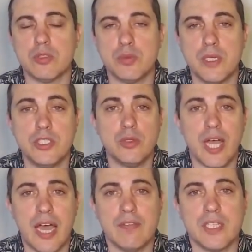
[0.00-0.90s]
which means you
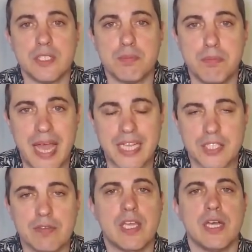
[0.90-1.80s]
have this
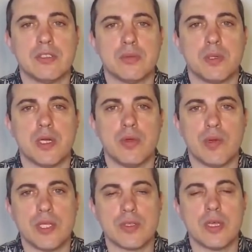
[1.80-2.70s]
massive counterparty
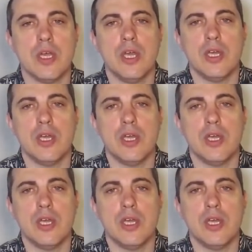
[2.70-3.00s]
risk.